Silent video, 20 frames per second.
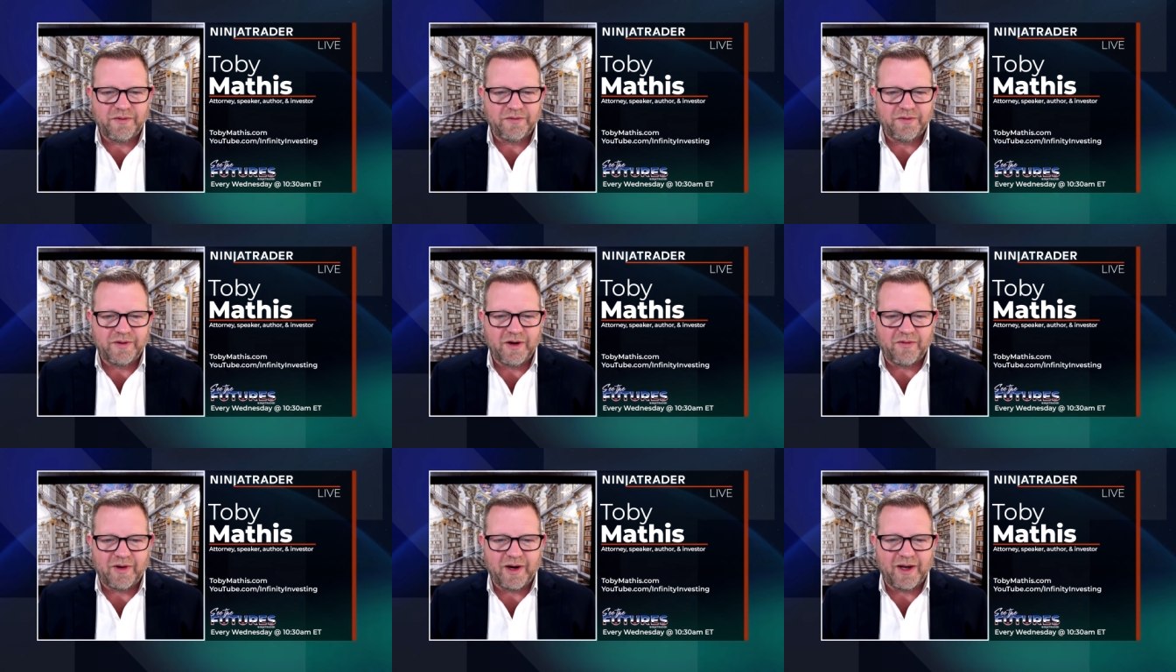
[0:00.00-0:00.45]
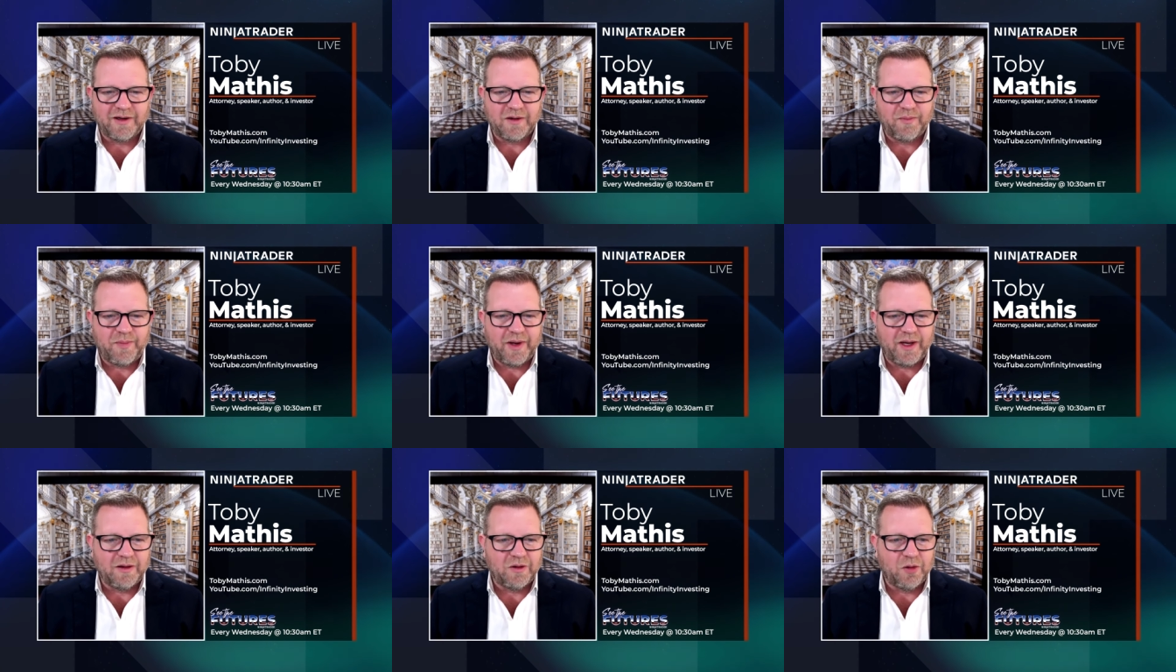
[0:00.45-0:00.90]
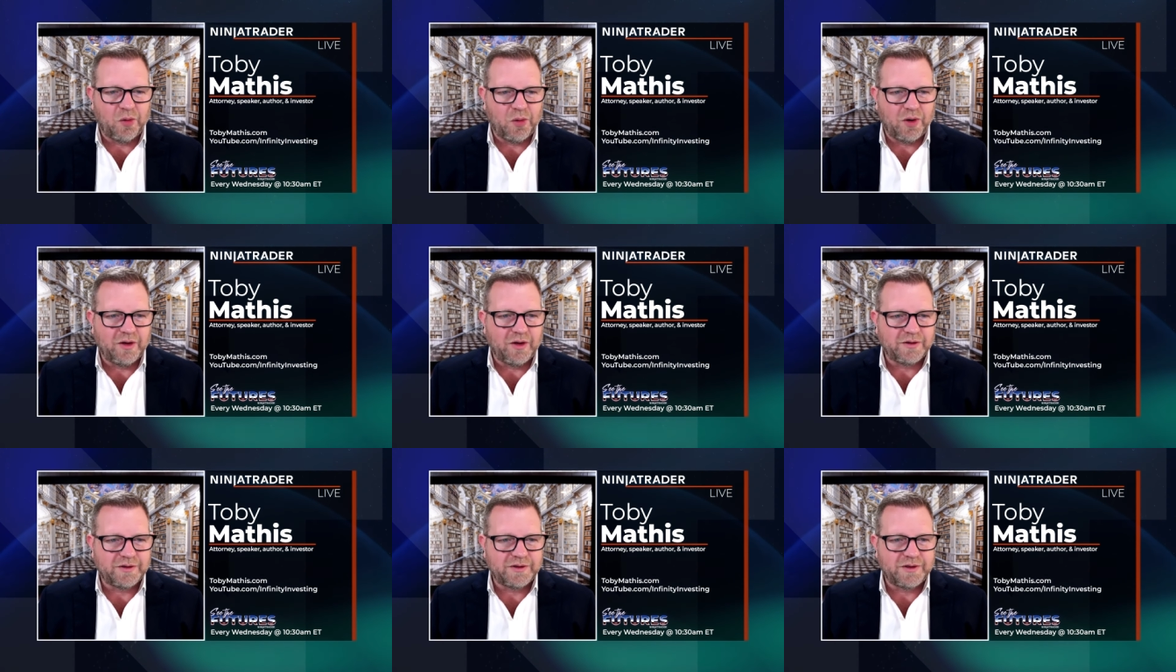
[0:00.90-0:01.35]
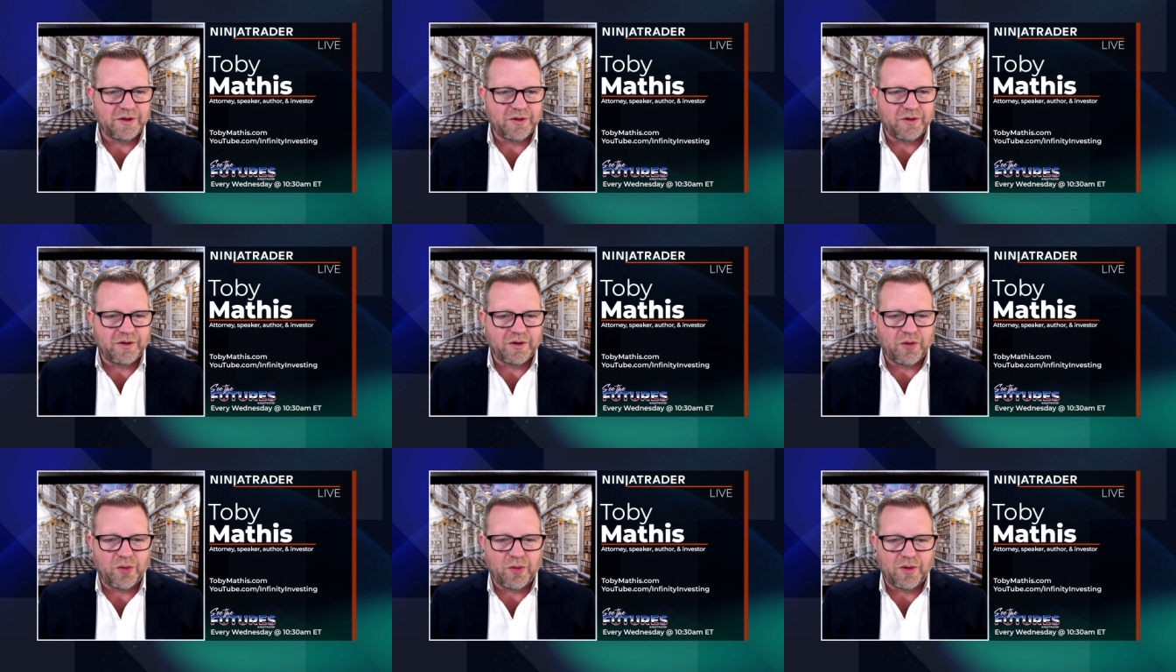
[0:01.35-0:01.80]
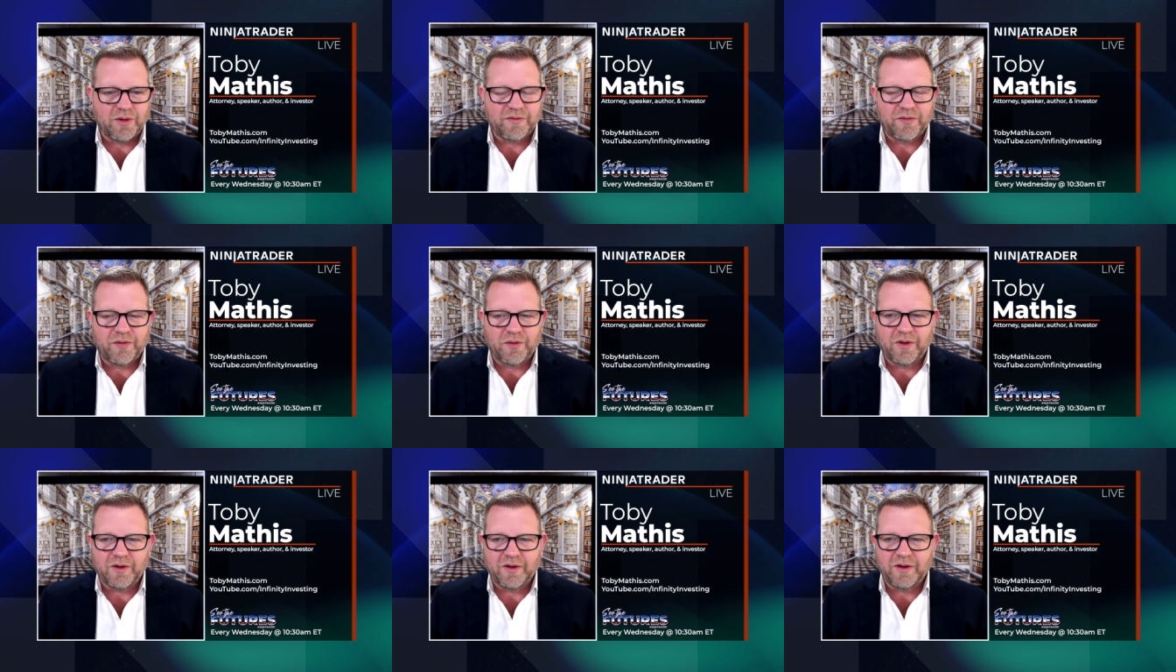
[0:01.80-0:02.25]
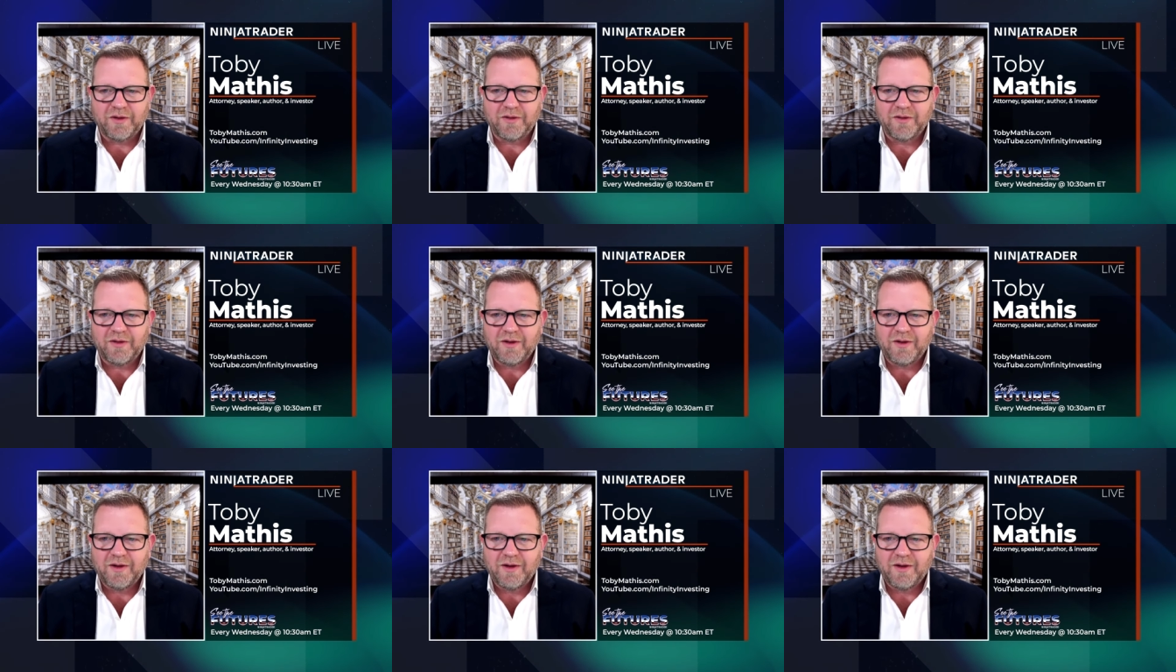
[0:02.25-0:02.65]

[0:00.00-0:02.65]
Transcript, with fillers: never had to pay lawyers to go to court for you,